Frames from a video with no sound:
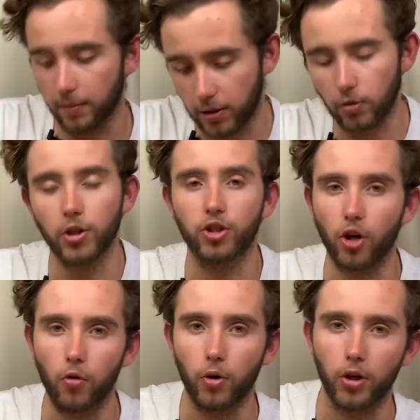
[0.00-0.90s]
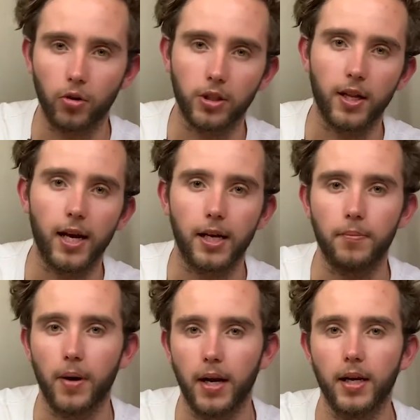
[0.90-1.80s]
I'm still going to show what it looks
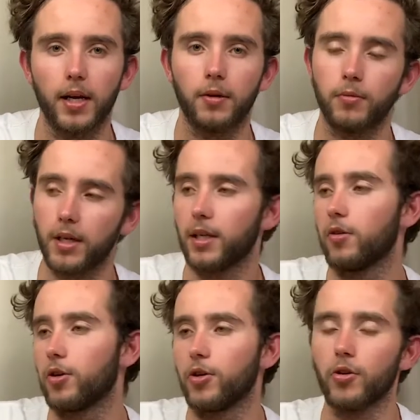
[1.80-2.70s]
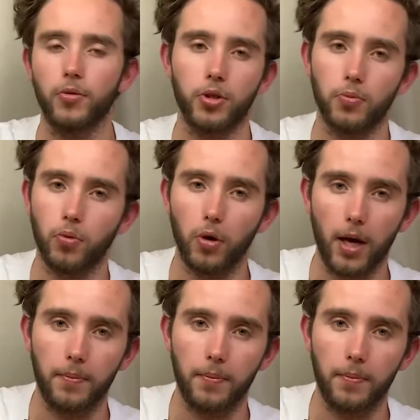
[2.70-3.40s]
like, but really all you do is you pull